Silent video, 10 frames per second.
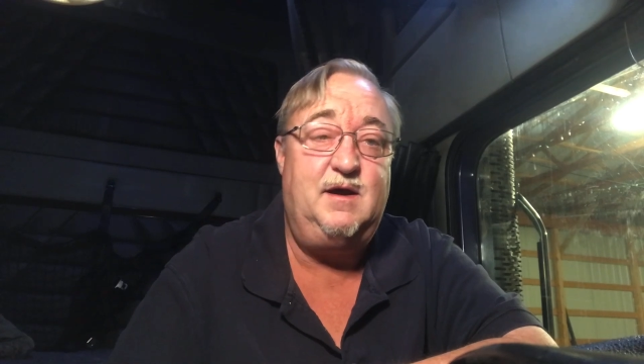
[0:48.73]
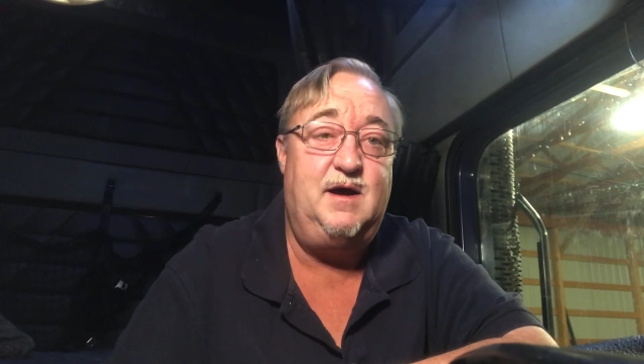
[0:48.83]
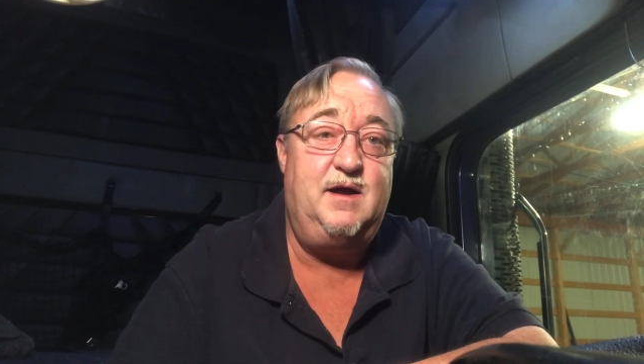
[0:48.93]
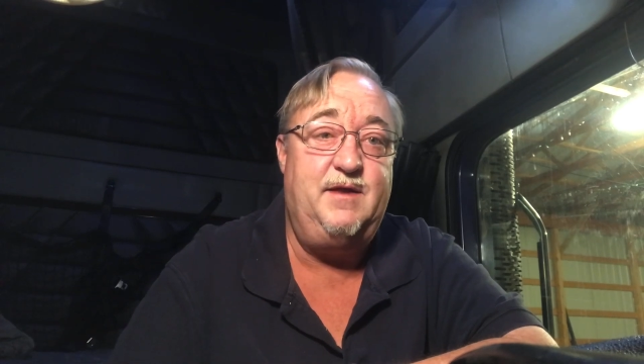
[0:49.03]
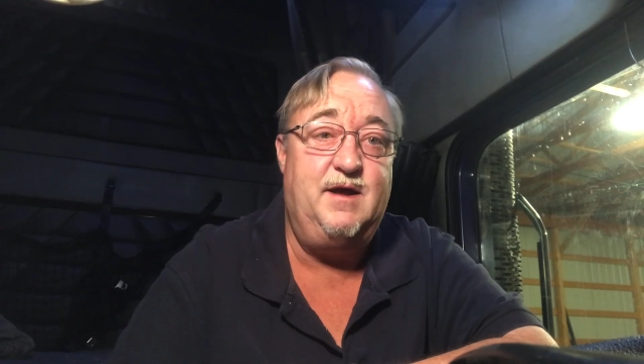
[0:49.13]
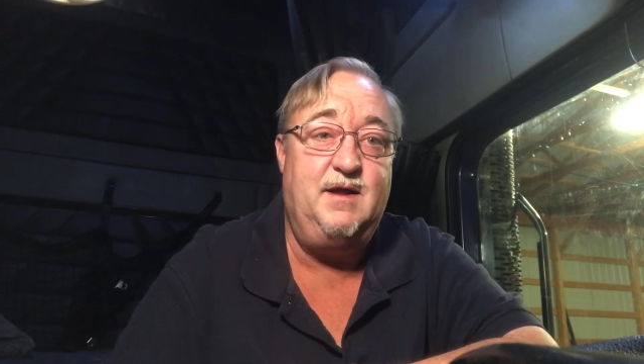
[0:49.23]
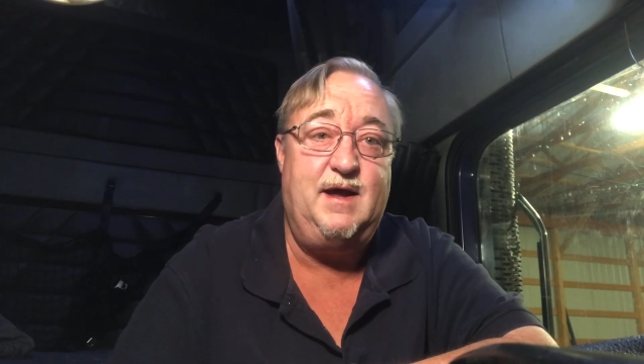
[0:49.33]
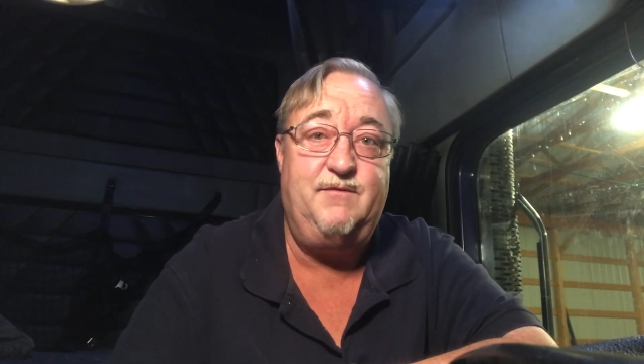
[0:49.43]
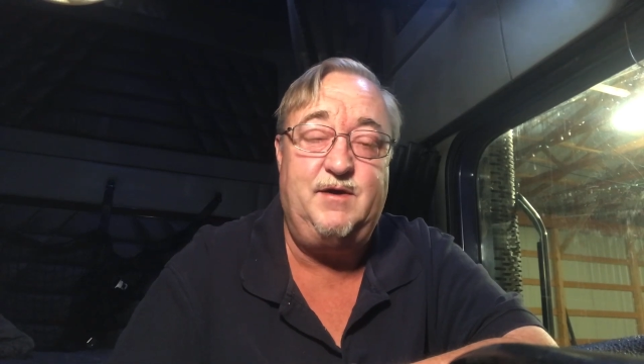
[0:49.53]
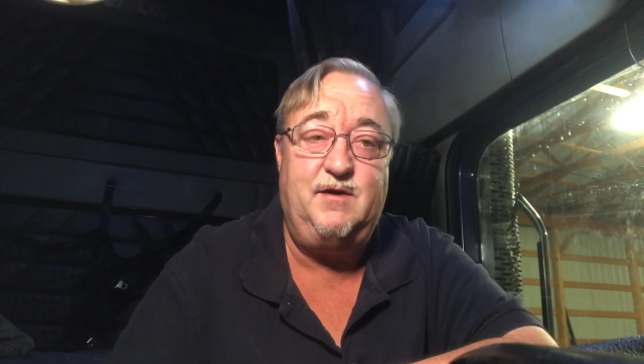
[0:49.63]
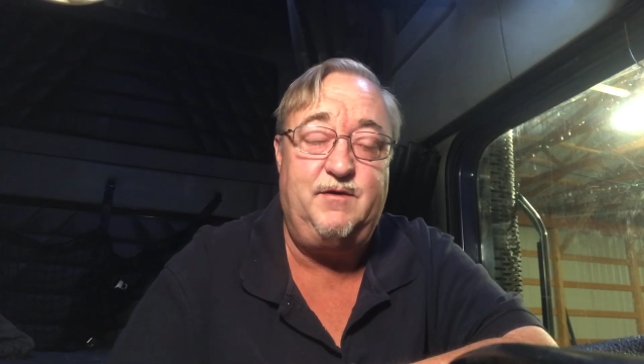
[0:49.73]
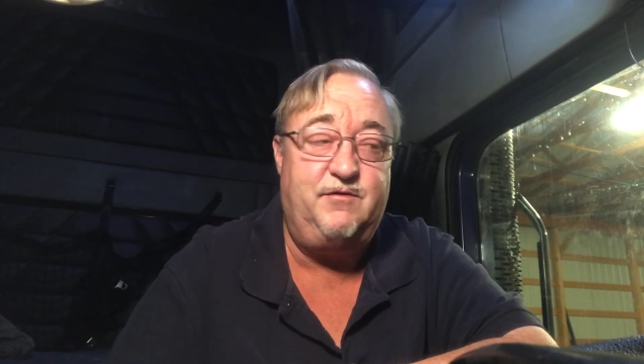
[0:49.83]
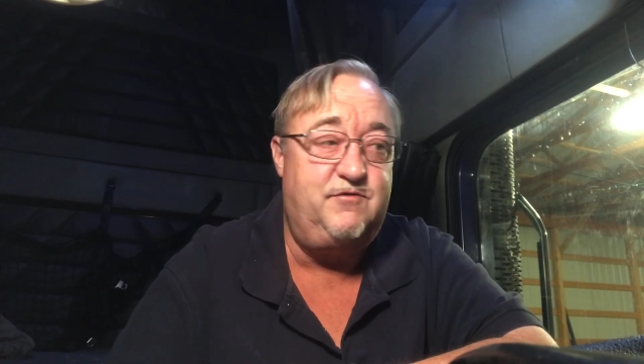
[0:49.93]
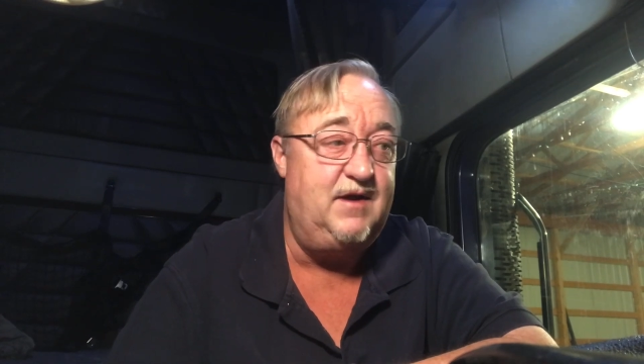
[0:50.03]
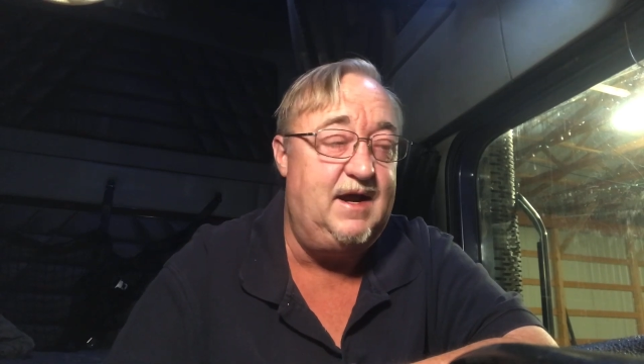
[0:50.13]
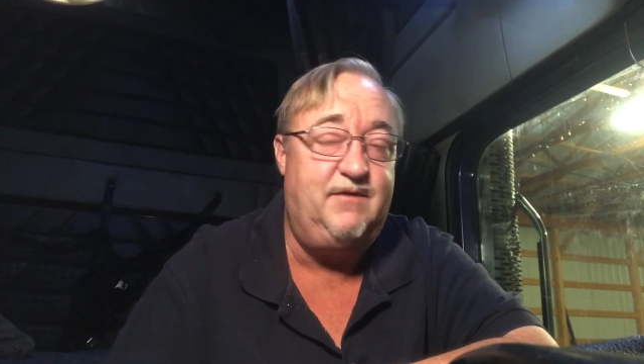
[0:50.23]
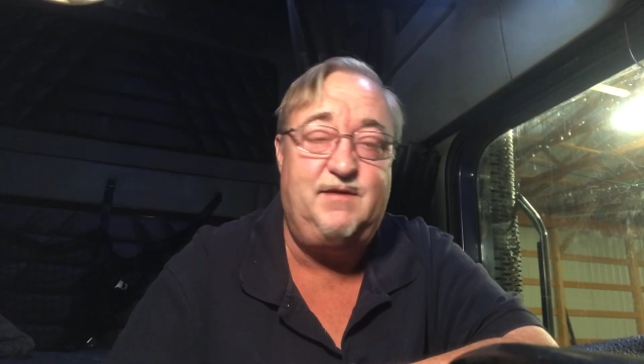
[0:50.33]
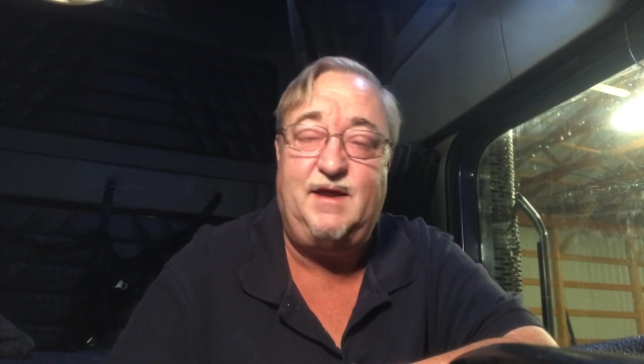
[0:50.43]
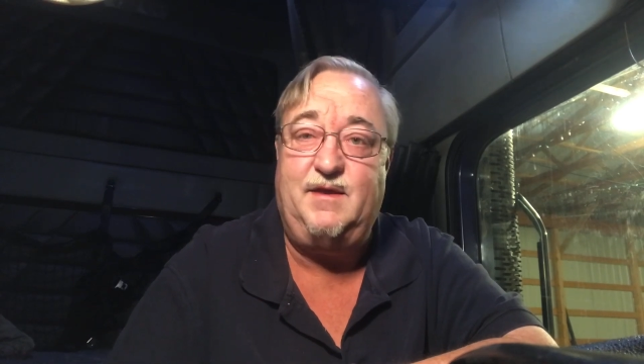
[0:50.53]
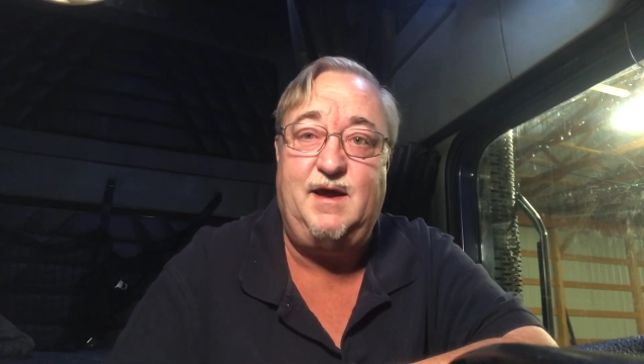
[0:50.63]
Uh, they all have their, their strengths
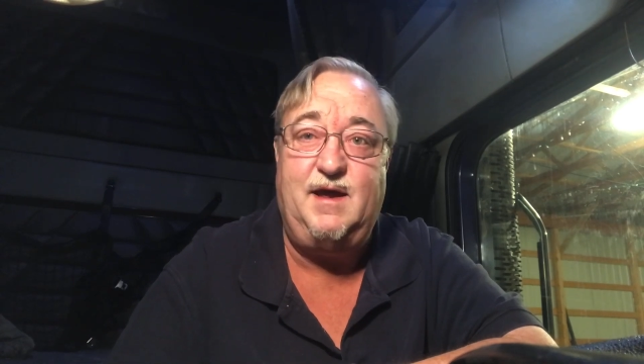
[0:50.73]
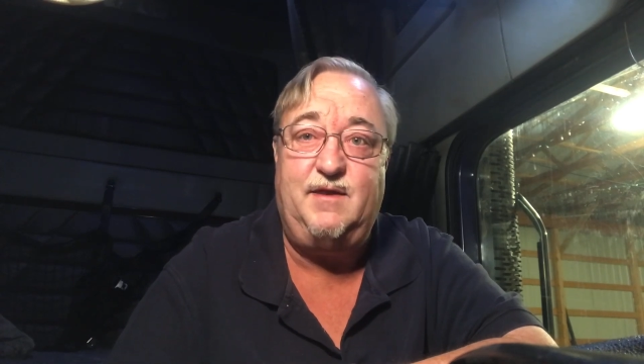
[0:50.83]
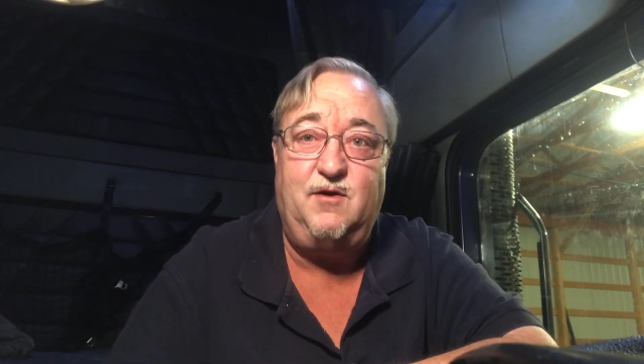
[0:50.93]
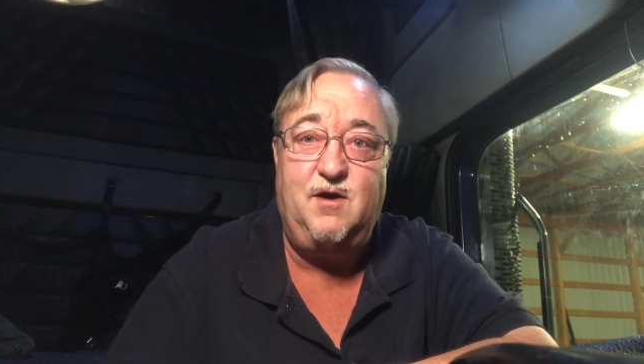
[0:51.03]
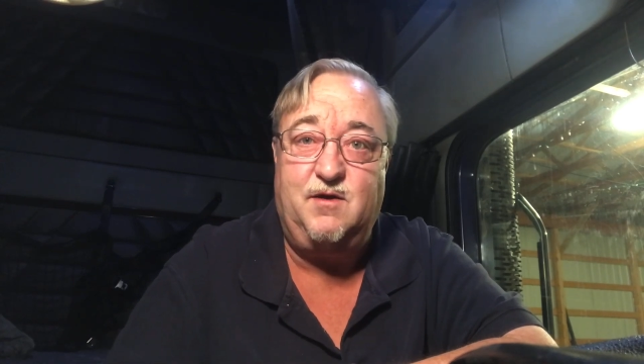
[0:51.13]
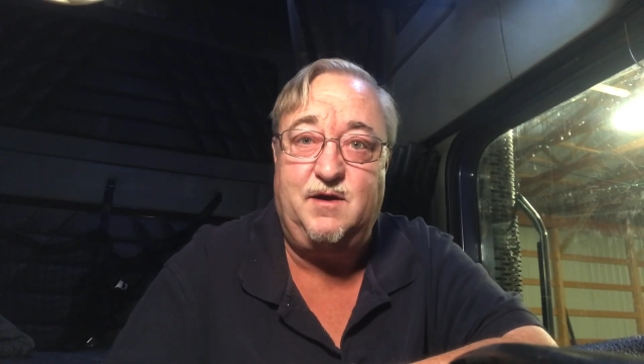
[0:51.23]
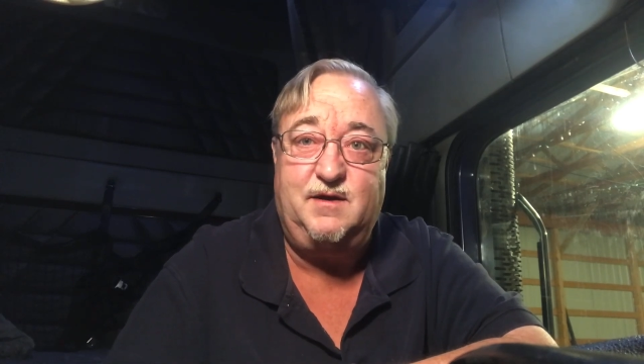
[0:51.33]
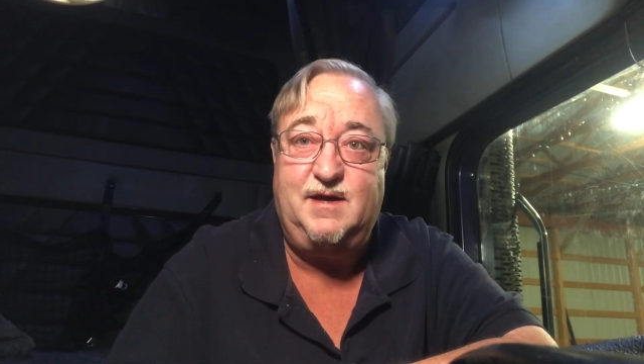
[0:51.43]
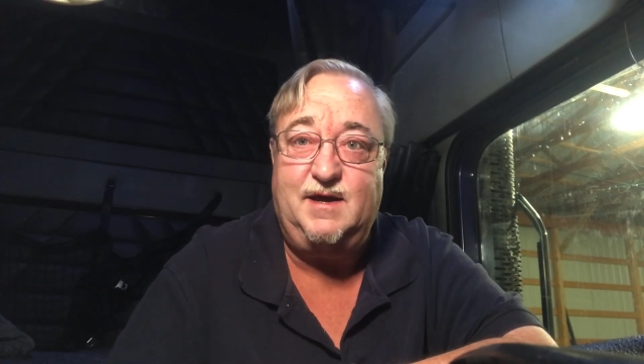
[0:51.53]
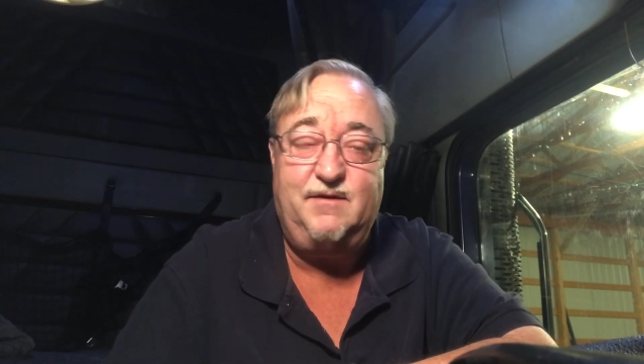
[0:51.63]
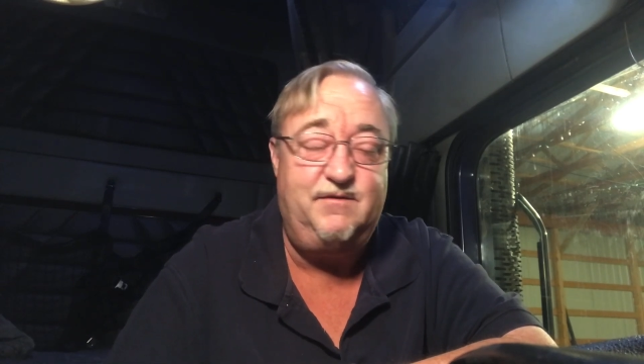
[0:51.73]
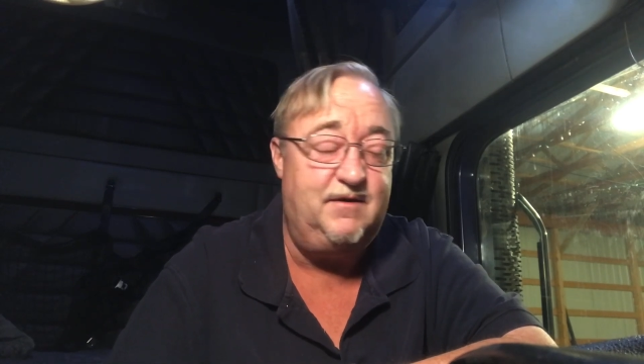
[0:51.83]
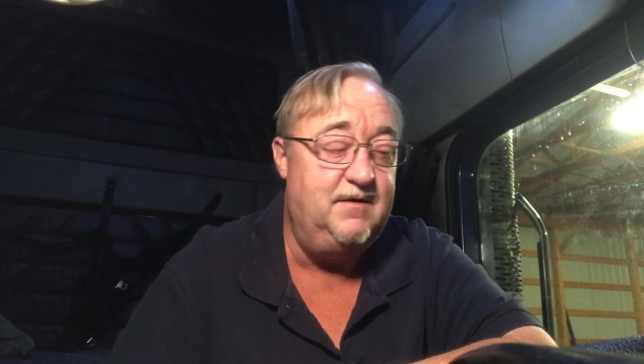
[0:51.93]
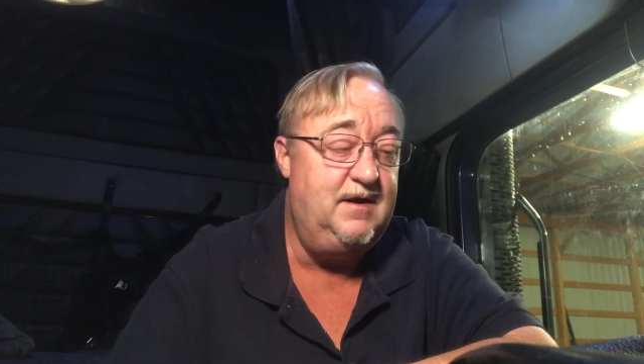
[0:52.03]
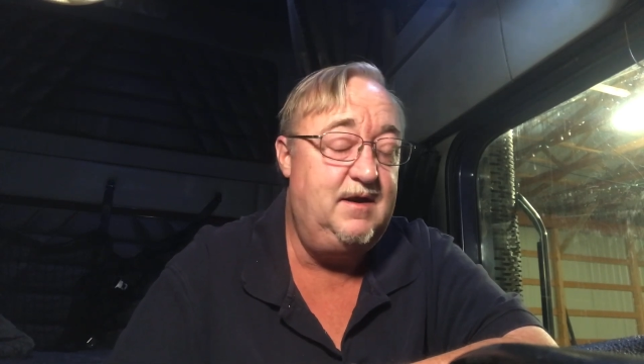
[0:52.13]
and they, and they're all good kids. And